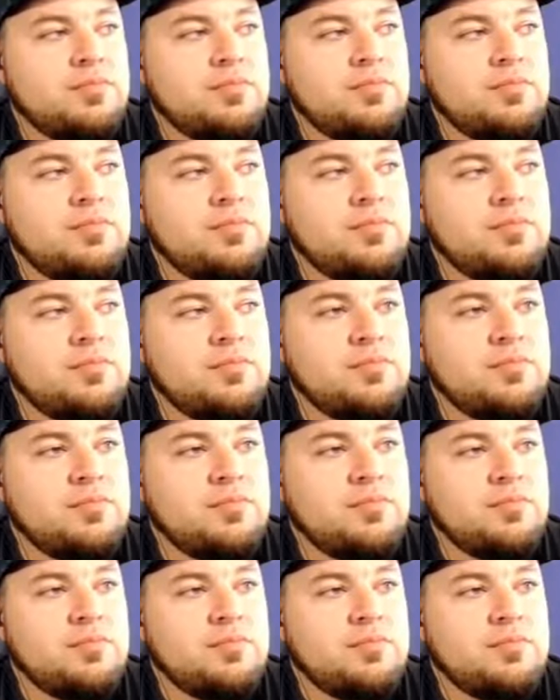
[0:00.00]

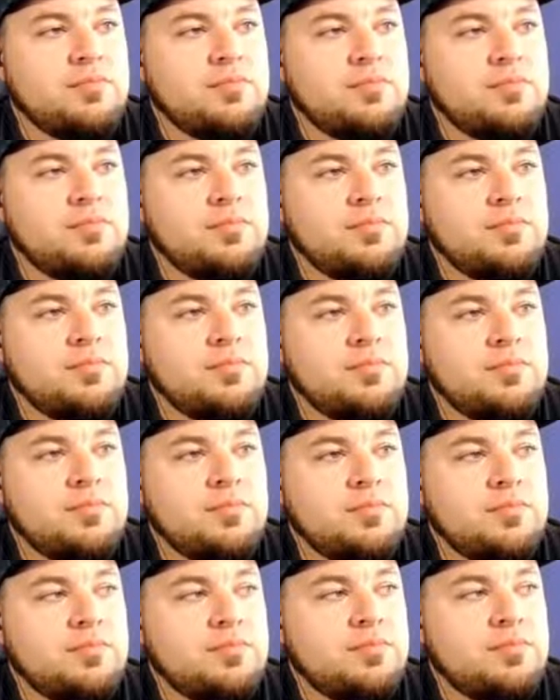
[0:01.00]

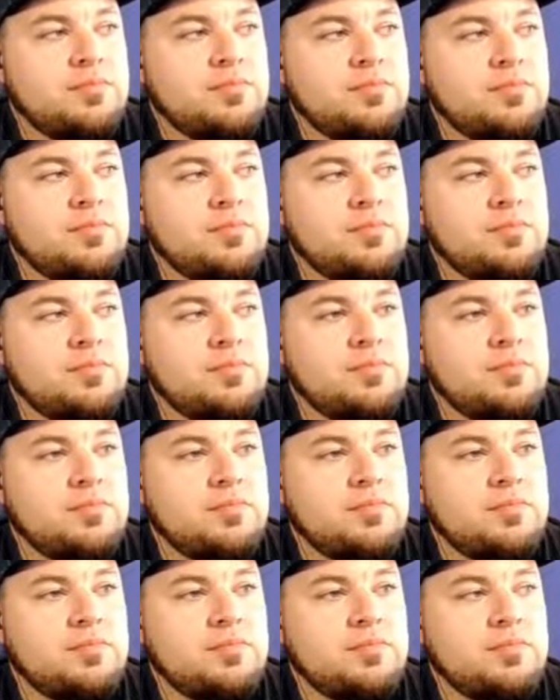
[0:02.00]

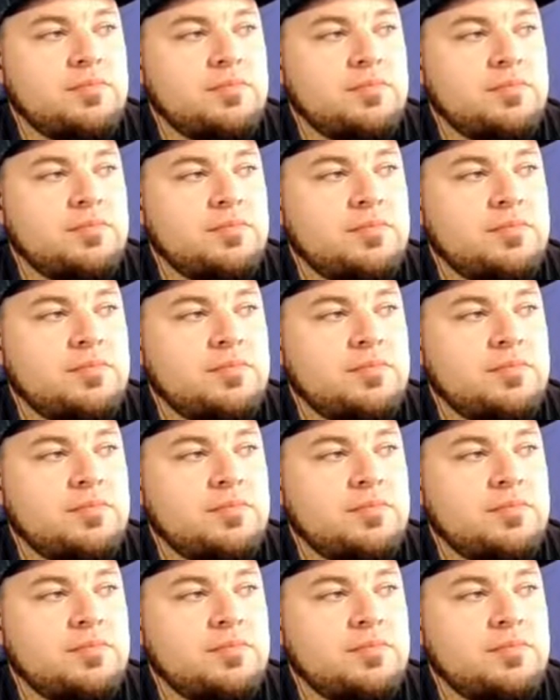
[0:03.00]
(not speaking)